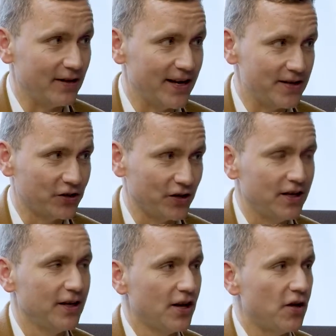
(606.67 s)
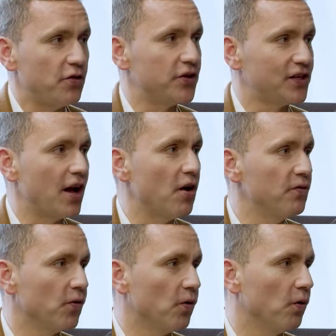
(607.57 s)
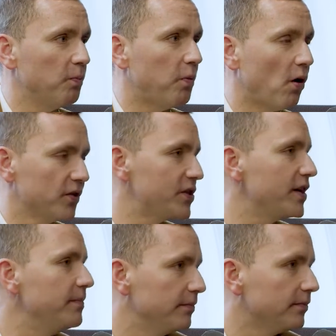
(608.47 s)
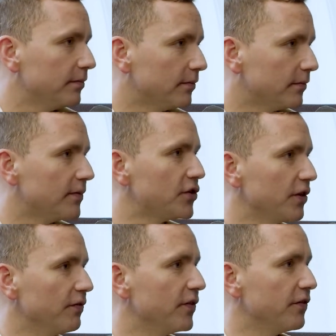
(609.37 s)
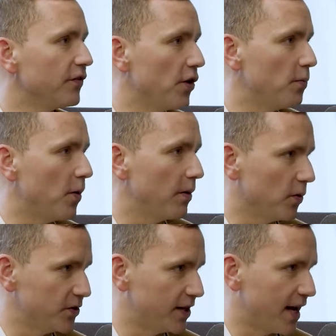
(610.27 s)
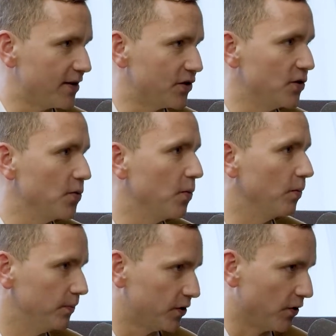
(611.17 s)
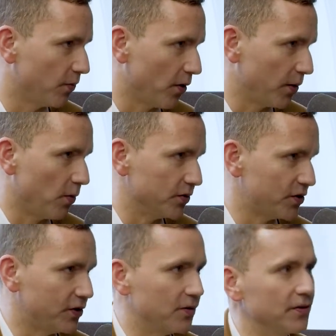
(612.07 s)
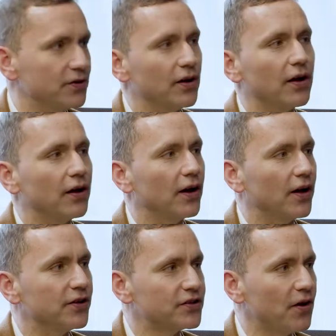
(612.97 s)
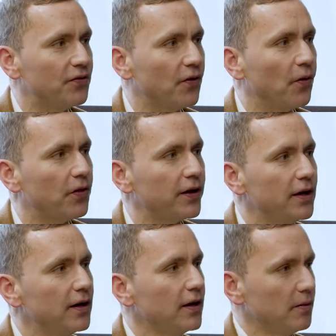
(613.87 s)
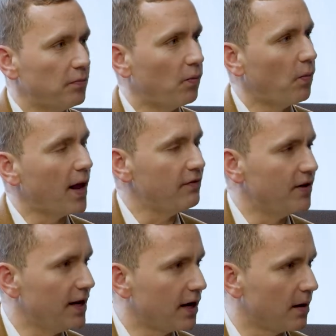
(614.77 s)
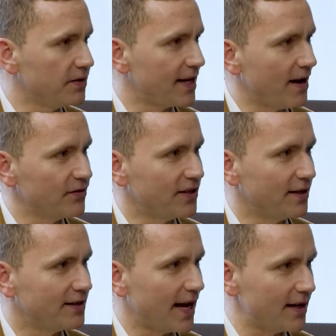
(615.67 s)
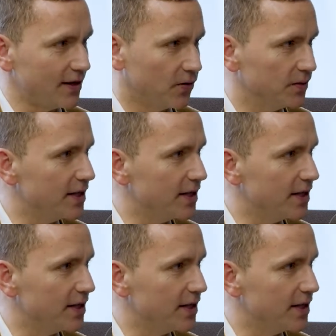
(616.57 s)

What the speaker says: there's the overall policy sort of the firm, where it wants to get to, sort of what it wants to do, and so forth. But when it really comes down to the technical